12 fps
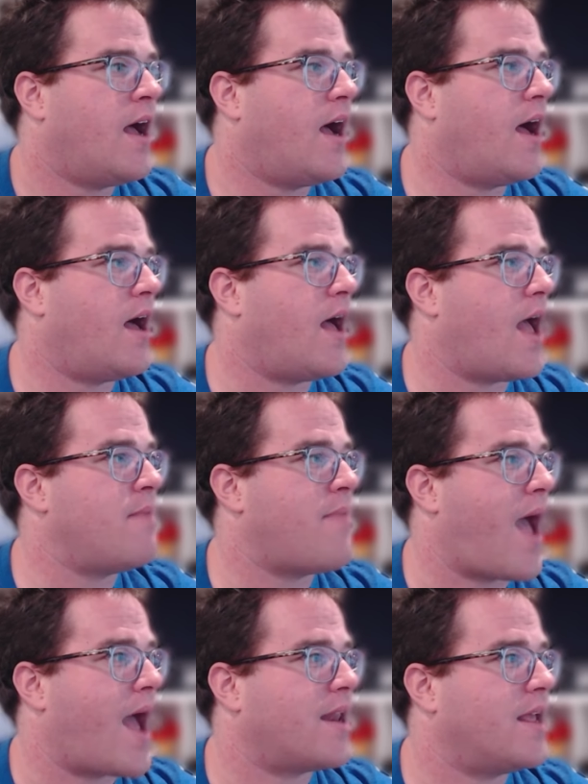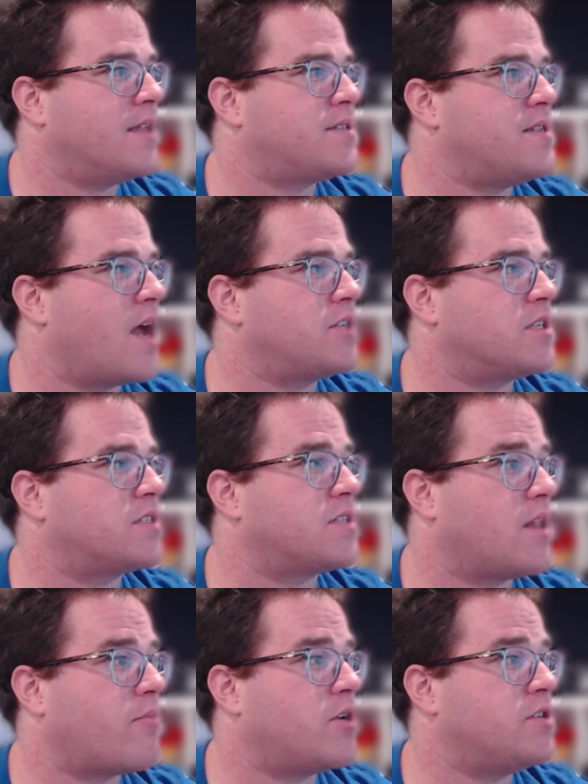And Matt, it's not just
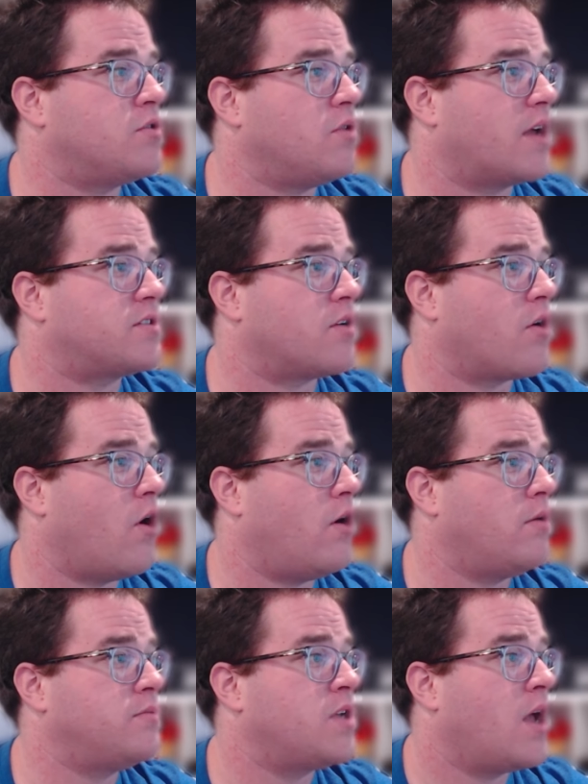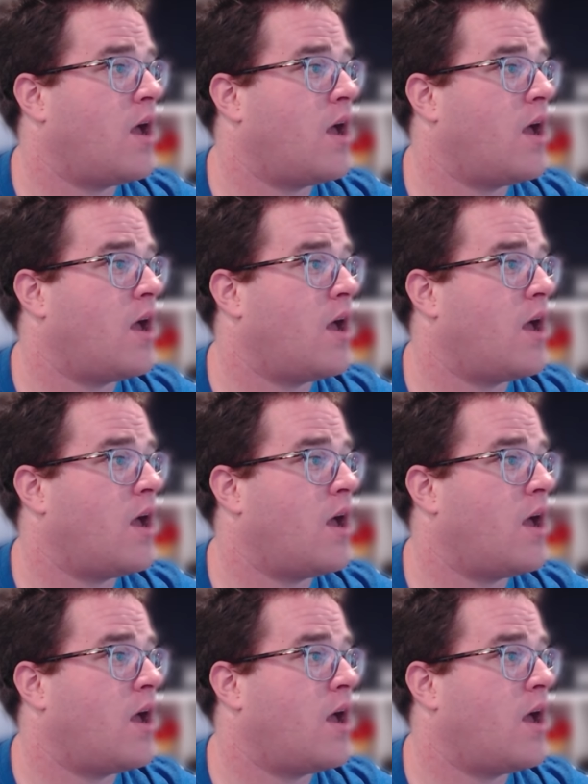celebrities who lost their homes.